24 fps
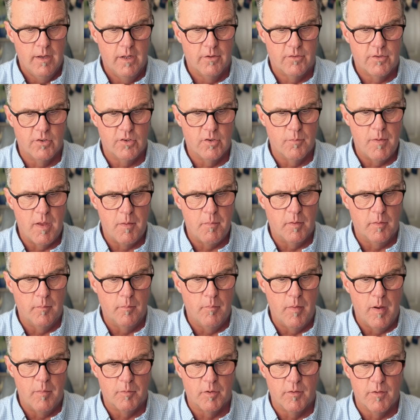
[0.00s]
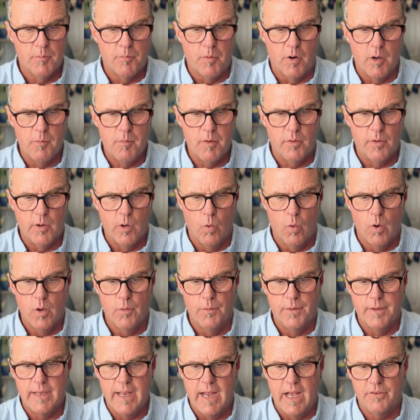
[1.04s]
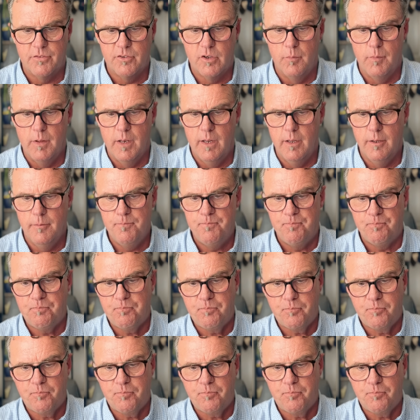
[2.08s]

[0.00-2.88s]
It says a mem member of the Parliamentary Oil and Gas Committee